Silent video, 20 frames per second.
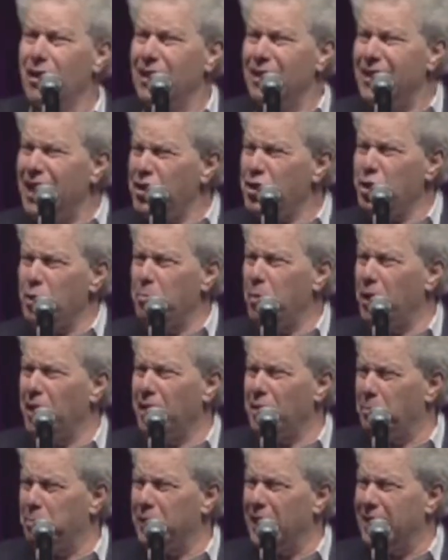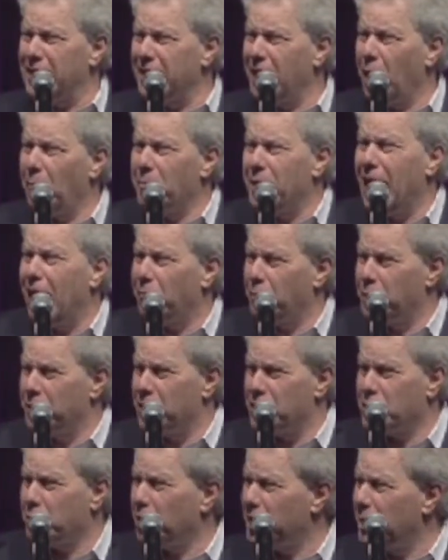get your butt on a plane and help me out with
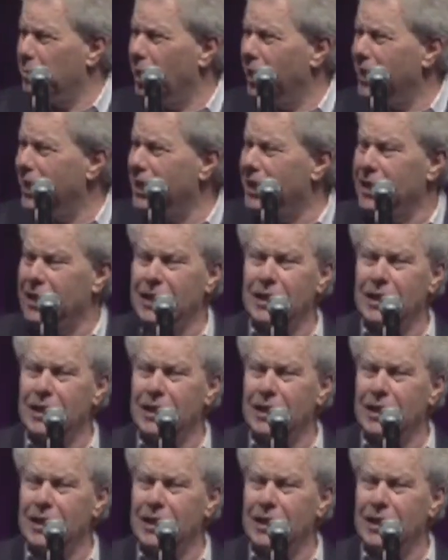this, will you, buddy?